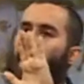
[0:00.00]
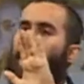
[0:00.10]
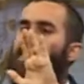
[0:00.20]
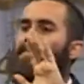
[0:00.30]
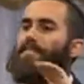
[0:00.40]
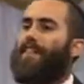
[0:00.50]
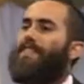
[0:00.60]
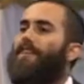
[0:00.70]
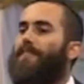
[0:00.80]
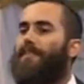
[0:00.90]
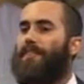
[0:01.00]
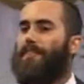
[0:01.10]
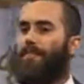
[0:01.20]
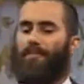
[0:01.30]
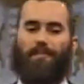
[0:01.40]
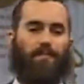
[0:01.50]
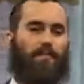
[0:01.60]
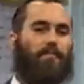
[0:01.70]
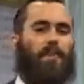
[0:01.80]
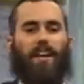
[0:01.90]
ends, and they're
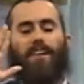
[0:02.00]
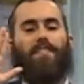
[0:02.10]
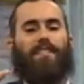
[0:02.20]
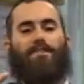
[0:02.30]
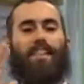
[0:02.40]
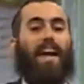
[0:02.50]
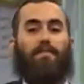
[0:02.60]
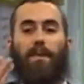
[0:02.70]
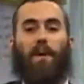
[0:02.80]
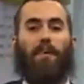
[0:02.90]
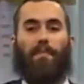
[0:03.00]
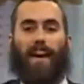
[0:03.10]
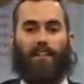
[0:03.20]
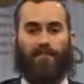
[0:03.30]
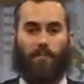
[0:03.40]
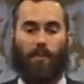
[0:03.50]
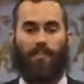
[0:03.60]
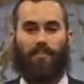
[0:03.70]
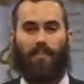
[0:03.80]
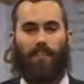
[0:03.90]
hitting this flat ball back and forth.